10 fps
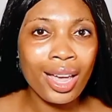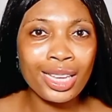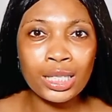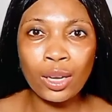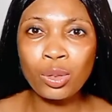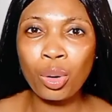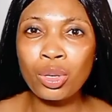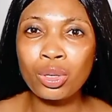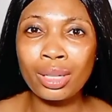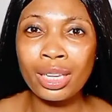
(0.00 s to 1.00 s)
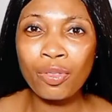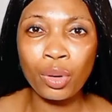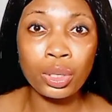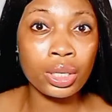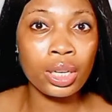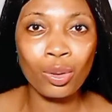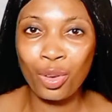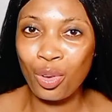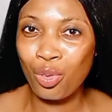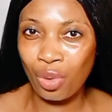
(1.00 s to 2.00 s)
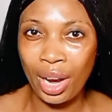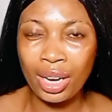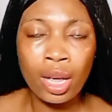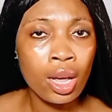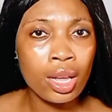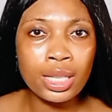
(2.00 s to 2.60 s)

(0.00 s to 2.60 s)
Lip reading: It's not going to leave your skin looking red.